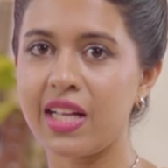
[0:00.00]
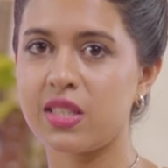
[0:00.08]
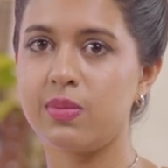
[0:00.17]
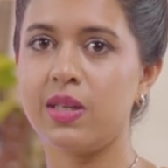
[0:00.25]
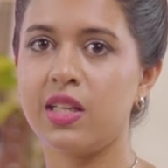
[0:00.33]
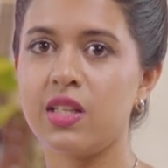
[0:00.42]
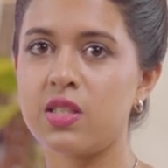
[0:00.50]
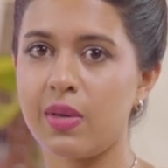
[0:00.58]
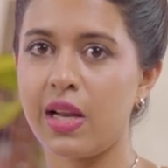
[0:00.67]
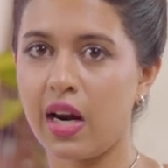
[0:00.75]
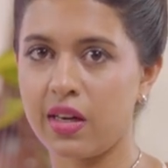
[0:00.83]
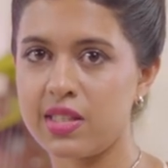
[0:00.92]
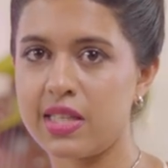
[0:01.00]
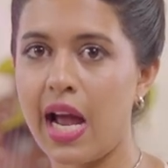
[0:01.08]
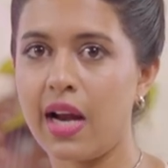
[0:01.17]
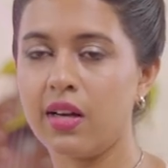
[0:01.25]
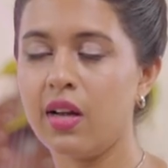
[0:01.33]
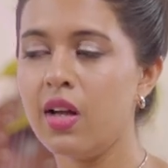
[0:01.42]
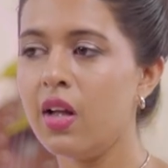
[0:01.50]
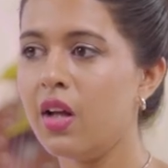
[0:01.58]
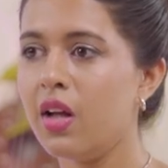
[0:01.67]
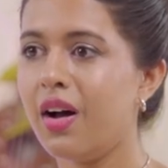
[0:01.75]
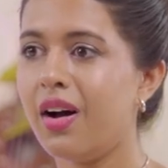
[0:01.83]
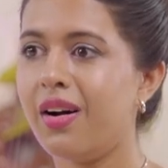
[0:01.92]
experience will understand.
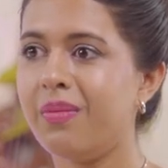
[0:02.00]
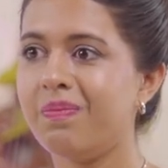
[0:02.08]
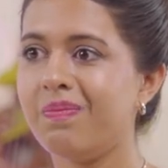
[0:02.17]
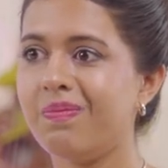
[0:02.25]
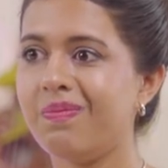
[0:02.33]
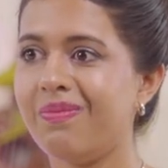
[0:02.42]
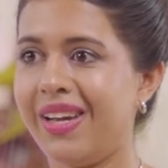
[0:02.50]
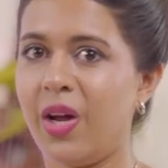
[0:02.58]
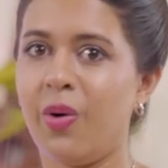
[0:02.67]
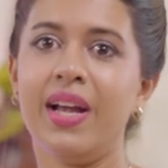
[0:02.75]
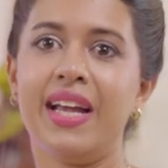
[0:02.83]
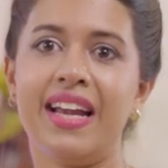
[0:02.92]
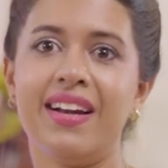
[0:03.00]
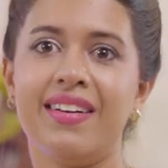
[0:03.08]
Um, And now I get